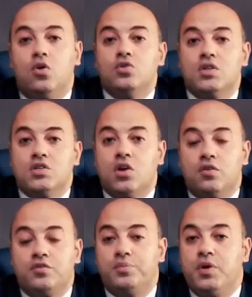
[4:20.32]
causes
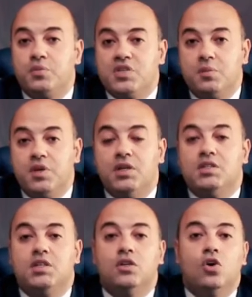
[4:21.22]
of
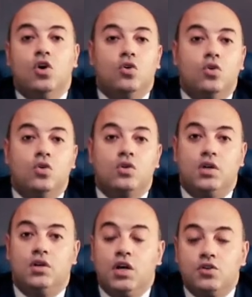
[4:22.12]
permissibility or
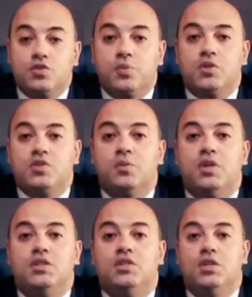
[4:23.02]

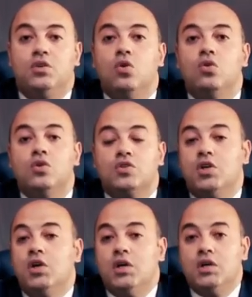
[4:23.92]
non-responsibility or
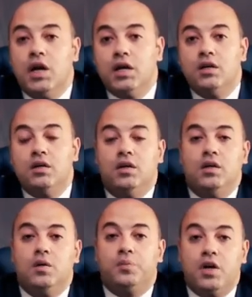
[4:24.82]

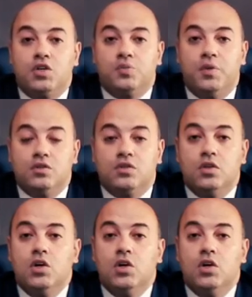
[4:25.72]
non-punishment.